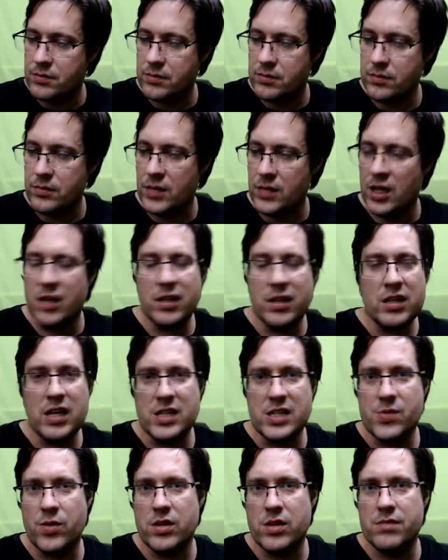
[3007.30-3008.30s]
I think that's
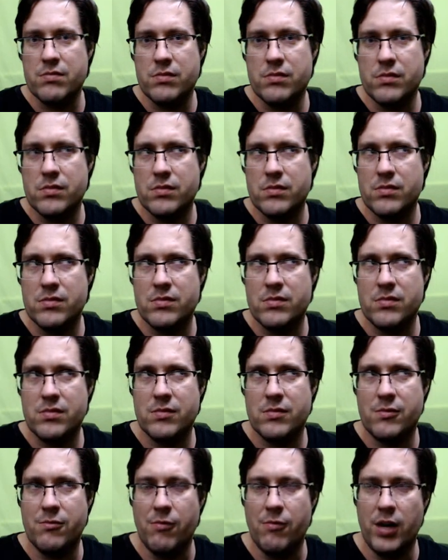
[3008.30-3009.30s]
what
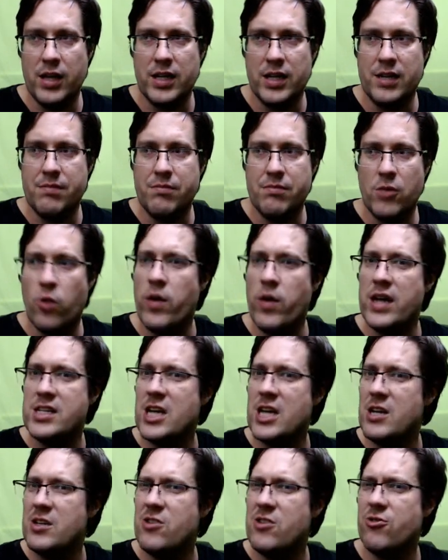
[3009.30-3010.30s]
really always
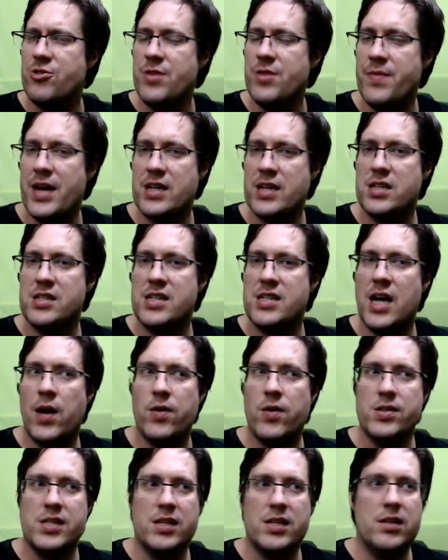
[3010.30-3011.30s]
draws me back to Star Wars.
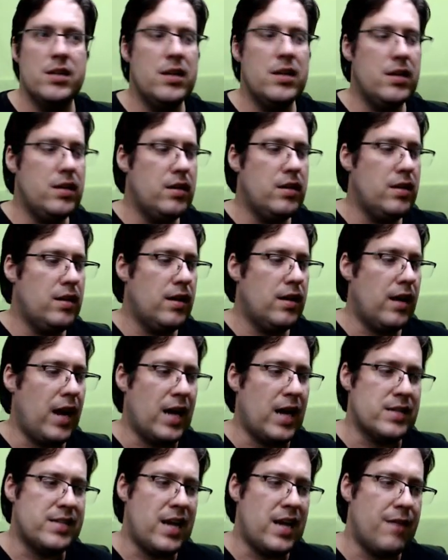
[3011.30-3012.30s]
It has
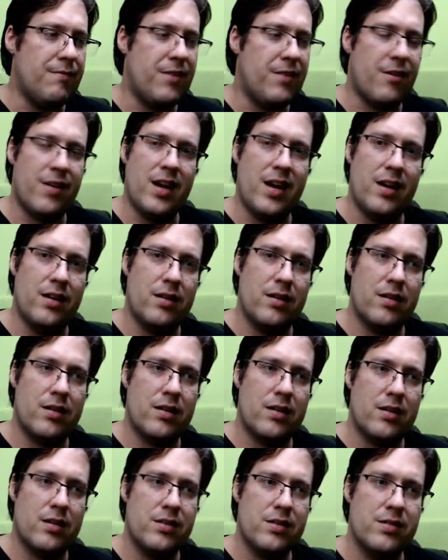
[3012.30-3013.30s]
that very
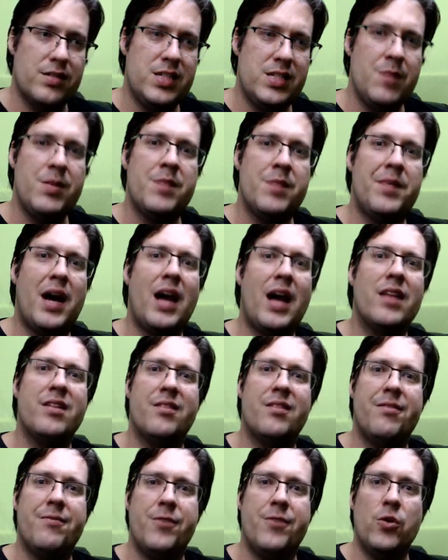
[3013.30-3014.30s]
similar but other
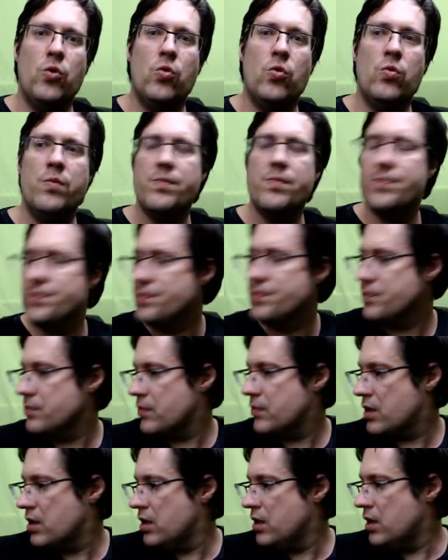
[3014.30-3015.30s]
feel.
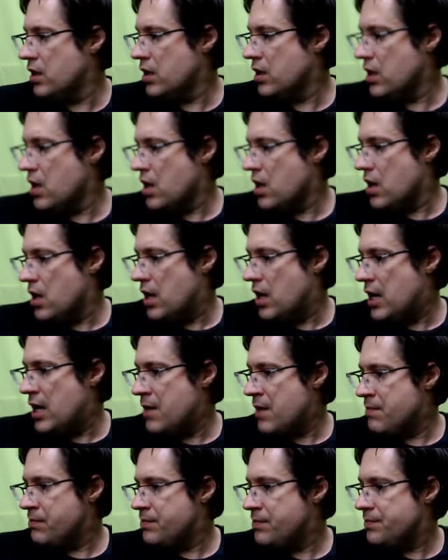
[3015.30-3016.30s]

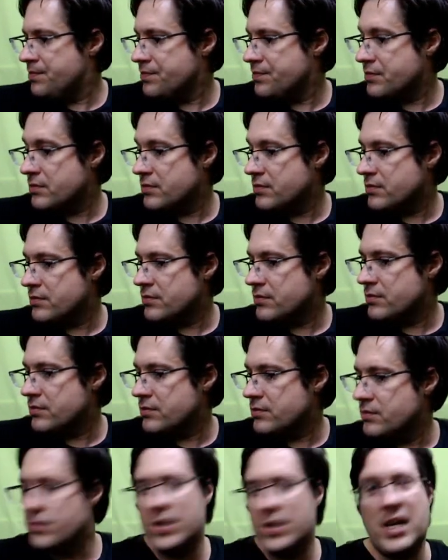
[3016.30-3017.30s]
But
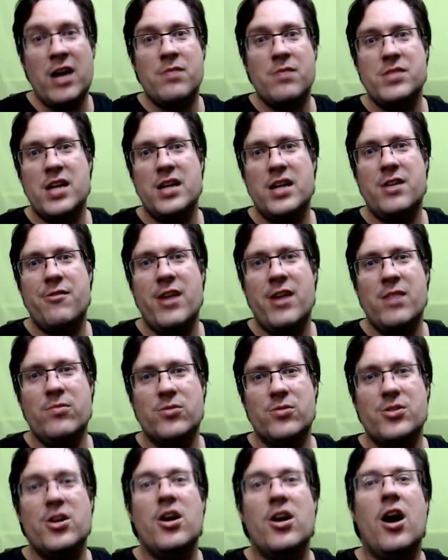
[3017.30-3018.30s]
now I'm starting to ramble.
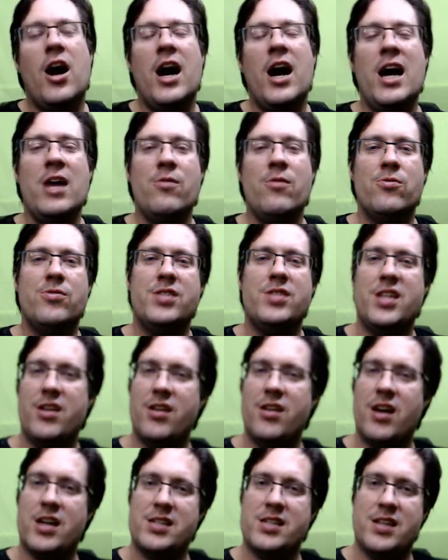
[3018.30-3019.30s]
So I will see you
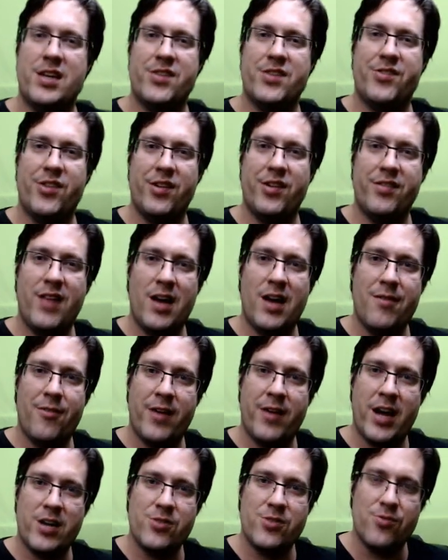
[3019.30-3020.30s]
guys next Thursday for an
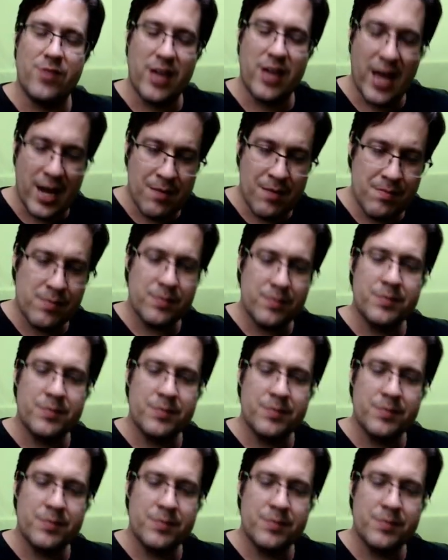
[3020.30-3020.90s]
actual game.